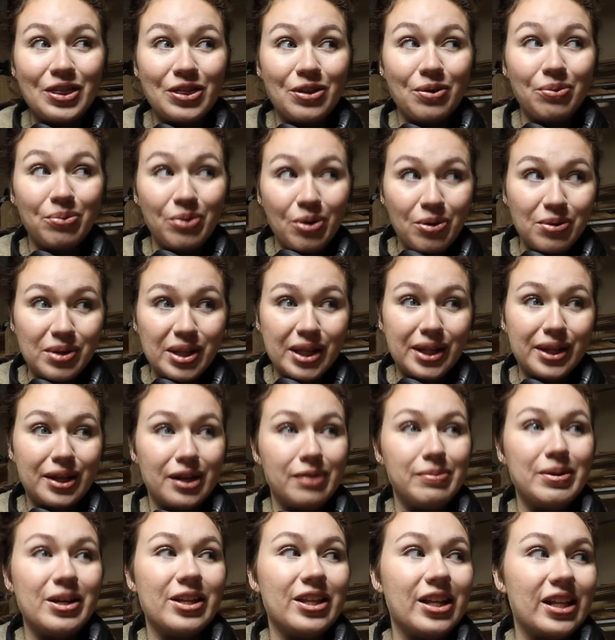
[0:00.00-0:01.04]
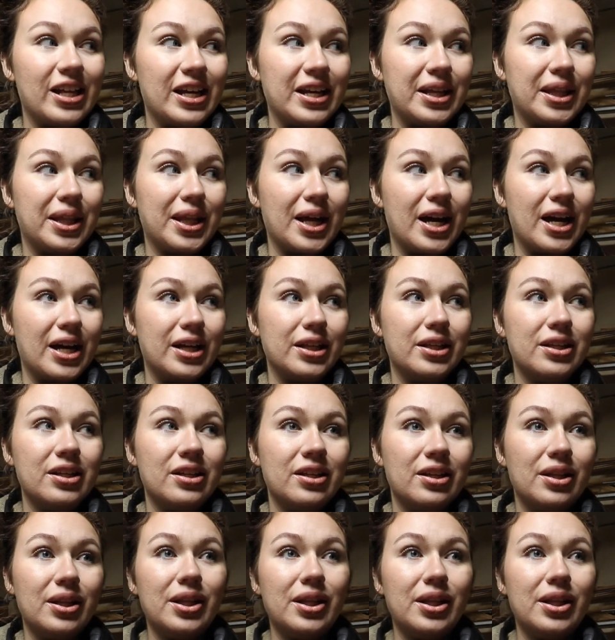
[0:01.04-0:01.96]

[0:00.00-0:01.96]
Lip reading: The rose is going to be on the light side.